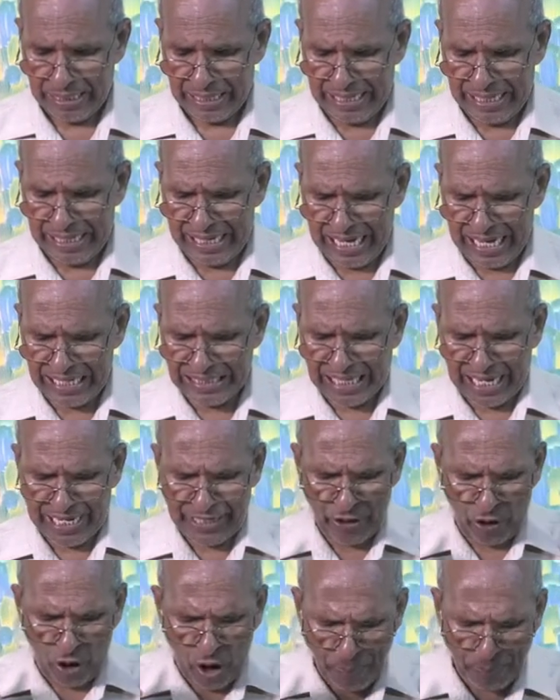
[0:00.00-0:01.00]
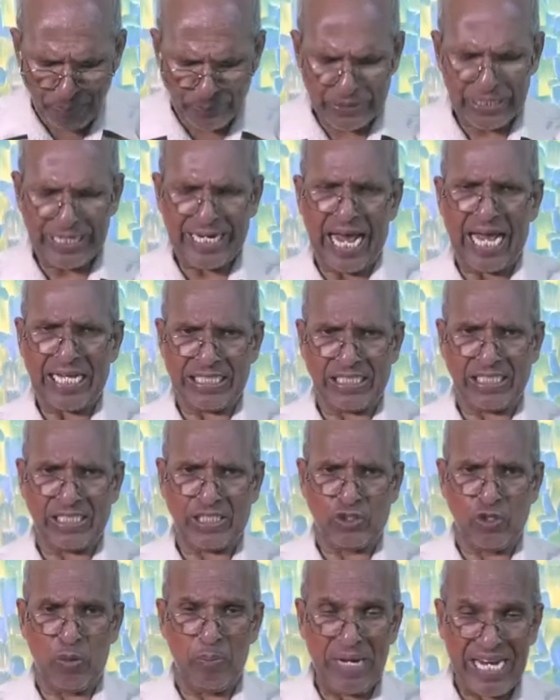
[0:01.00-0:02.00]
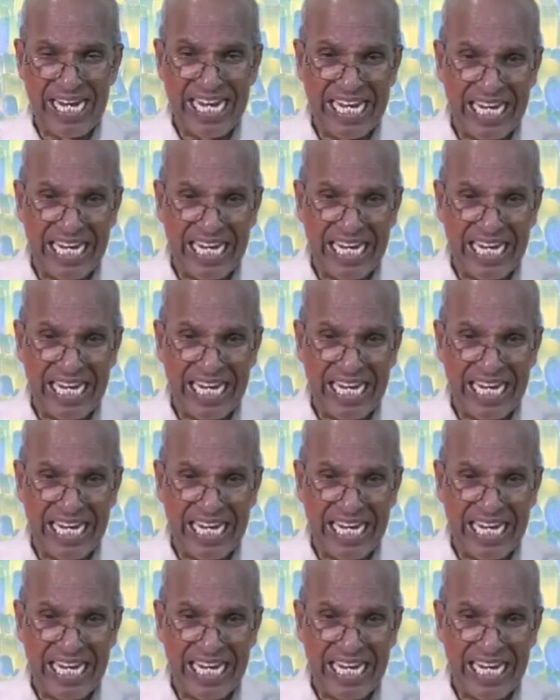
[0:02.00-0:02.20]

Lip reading: He has adopted us to be